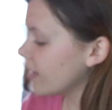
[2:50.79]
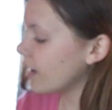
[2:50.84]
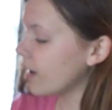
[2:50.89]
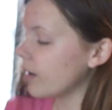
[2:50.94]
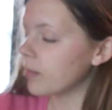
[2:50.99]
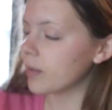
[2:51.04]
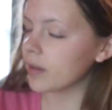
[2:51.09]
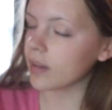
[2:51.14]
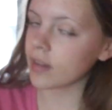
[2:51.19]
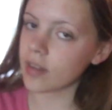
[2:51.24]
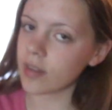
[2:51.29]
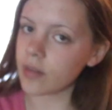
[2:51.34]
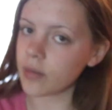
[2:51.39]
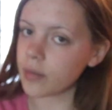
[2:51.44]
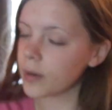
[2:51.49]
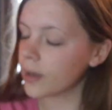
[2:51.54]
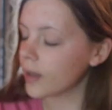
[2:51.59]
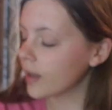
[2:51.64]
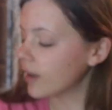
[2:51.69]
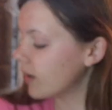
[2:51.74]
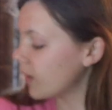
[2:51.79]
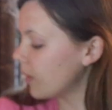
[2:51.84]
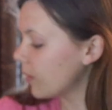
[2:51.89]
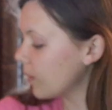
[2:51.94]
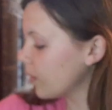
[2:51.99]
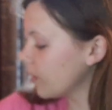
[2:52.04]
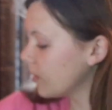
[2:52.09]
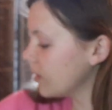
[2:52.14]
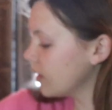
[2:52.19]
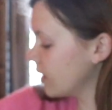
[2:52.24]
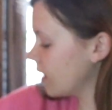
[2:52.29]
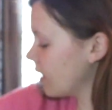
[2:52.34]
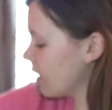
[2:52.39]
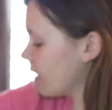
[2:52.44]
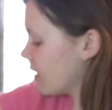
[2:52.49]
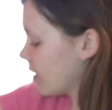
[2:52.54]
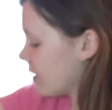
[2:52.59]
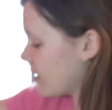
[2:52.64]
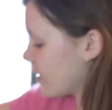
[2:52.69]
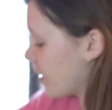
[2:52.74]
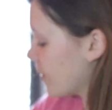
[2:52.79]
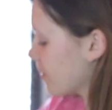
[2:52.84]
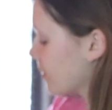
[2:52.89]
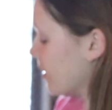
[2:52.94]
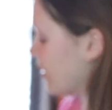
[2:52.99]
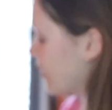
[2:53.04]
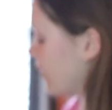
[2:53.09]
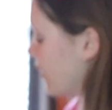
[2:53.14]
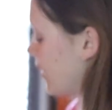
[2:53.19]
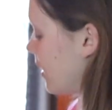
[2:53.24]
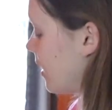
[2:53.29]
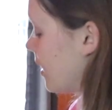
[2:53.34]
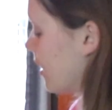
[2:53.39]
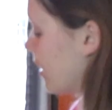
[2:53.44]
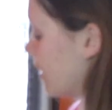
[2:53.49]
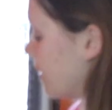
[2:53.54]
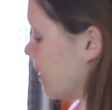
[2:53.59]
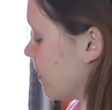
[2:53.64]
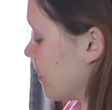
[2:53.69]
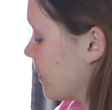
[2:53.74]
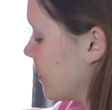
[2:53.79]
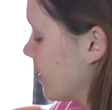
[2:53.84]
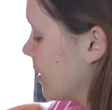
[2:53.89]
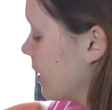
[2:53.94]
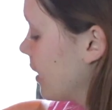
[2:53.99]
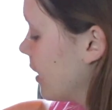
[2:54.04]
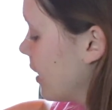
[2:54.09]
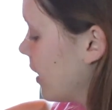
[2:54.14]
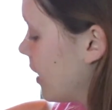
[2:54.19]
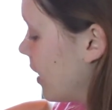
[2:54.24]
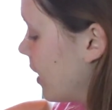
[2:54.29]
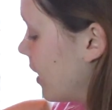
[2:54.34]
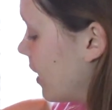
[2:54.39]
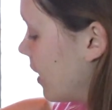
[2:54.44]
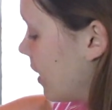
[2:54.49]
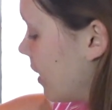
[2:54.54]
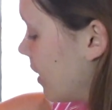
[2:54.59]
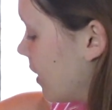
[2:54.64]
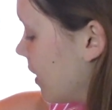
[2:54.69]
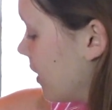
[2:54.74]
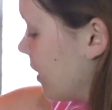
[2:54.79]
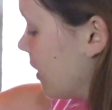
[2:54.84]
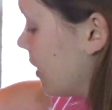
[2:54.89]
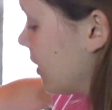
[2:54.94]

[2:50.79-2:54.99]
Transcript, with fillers: now because they're really cold. So I'm just feeding them and